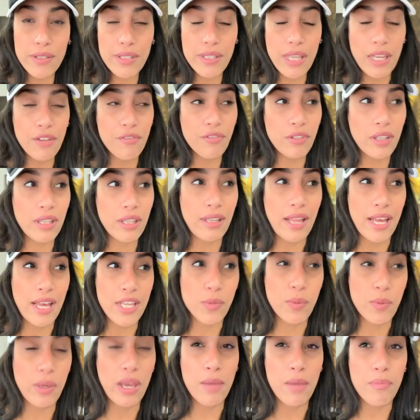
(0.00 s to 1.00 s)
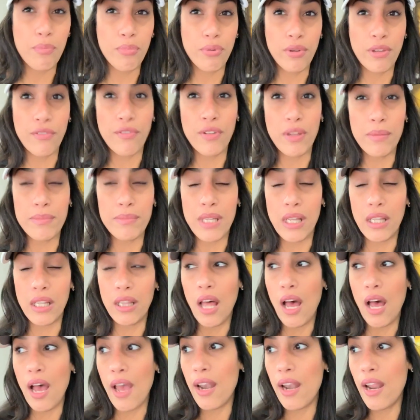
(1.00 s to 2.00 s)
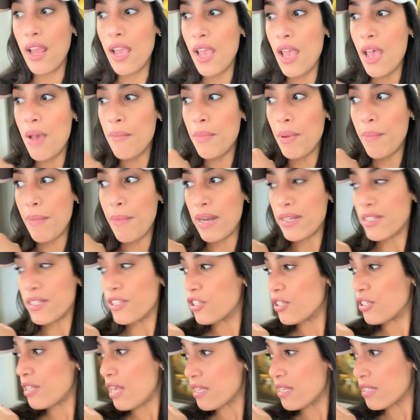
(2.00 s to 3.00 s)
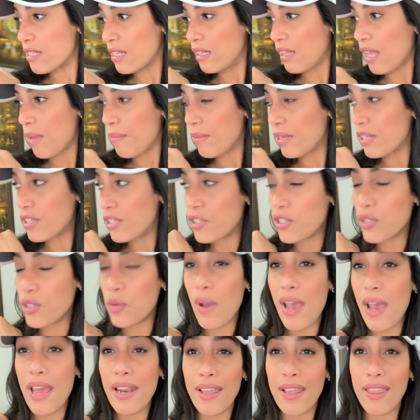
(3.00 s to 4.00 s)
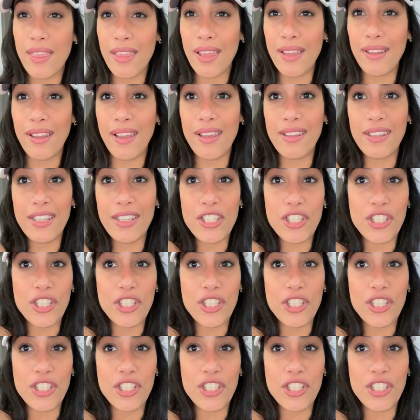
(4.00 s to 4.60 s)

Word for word: Thankfully, last week I pre-filmed a lot, but Madison just hasn't let me do anything lately.